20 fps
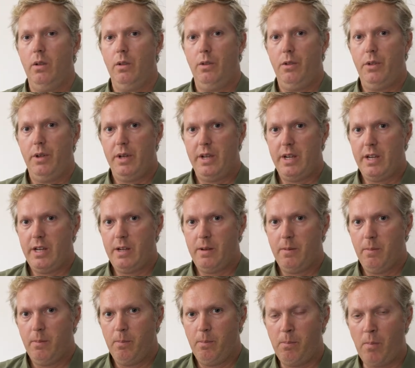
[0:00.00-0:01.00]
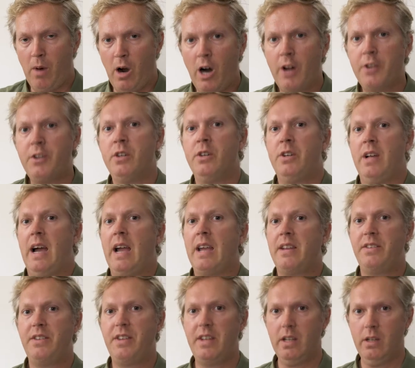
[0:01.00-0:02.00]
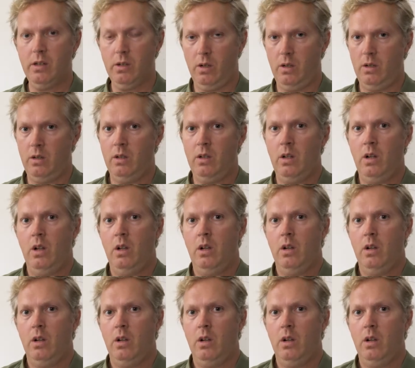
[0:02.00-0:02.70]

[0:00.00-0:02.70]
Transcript: The modern ideal